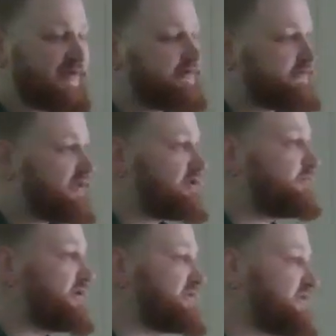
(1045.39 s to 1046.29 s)
There's other
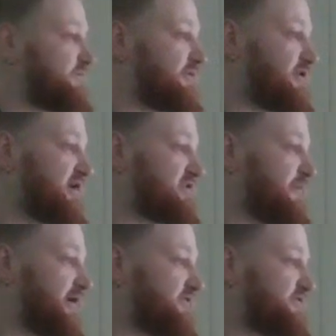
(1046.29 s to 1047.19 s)
places where it talks
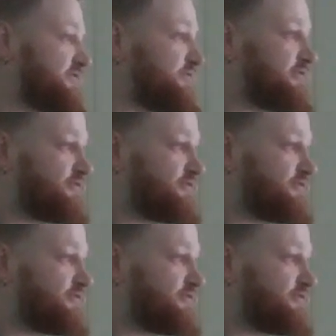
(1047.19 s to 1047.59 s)
about it too,